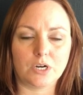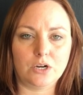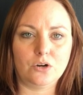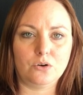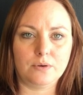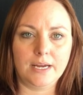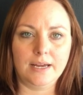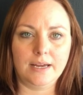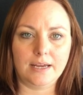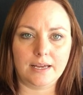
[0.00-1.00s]
grow
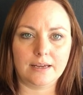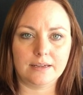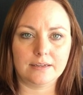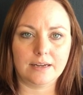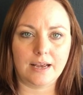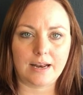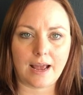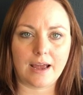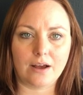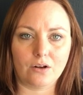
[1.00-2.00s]
and
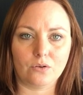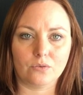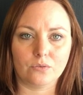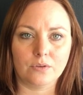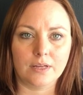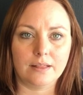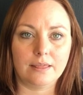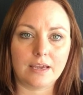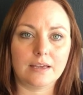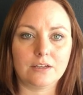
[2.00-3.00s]
how
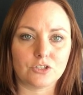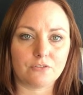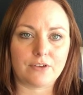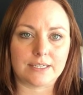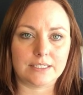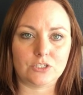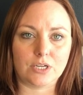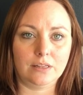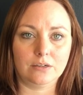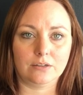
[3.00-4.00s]
they each affect each
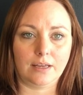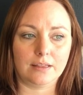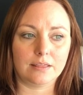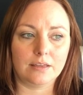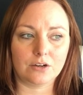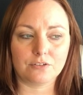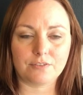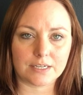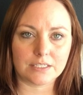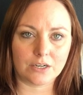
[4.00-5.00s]
other. Like, they're
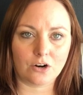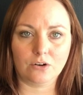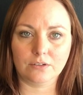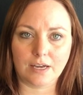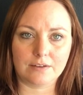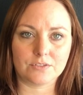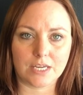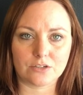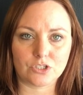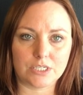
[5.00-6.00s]
affecting her lives
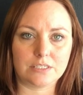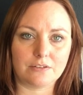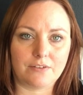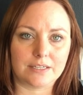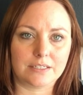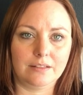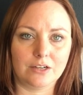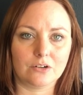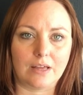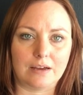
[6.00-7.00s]
like she's affecting
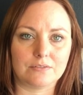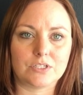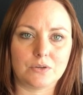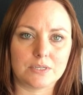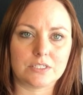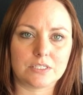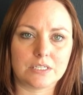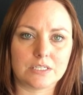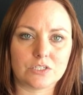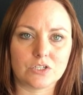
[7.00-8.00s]
their lives. So it's
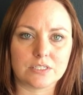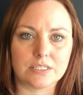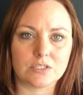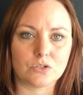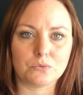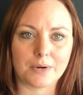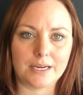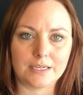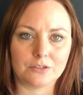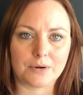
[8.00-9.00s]
just this
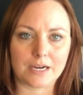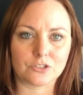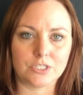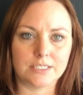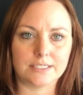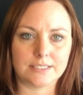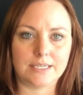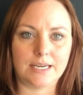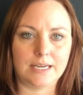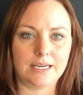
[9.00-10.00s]
great interaction to
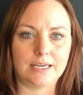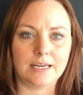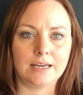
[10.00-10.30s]
see